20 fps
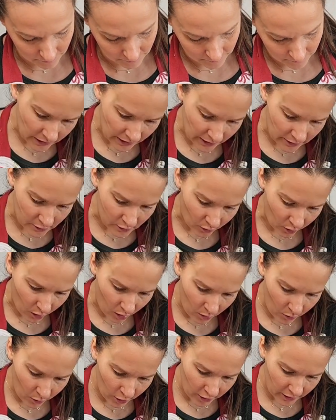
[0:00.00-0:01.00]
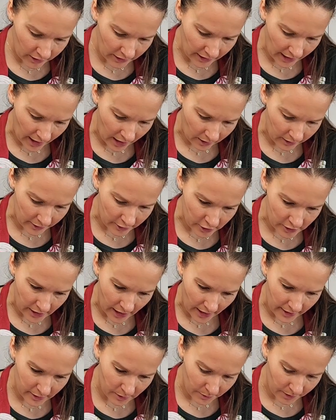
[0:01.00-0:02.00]
See, it's all working out. I just
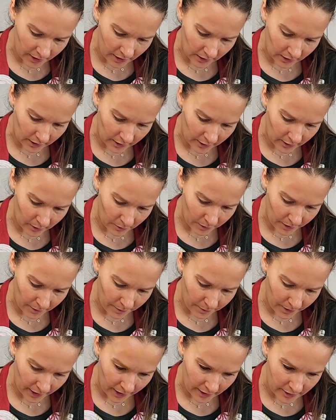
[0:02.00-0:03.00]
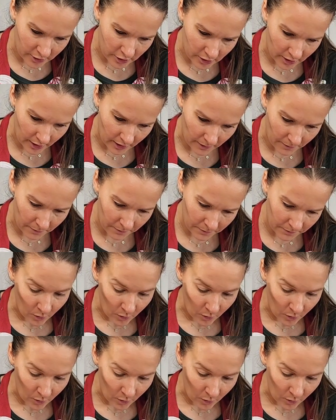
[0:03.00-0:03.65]
had to be a little bit patient.